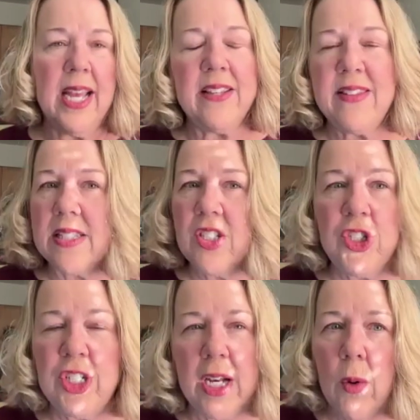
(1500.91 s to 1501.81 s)
is that the
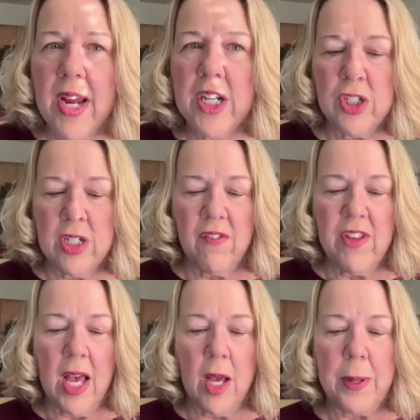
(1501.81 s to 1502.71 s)
generation of
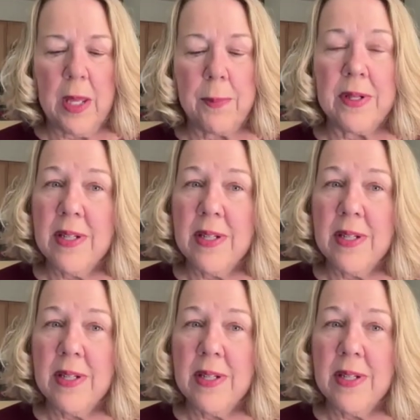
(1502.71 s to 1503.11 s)
young people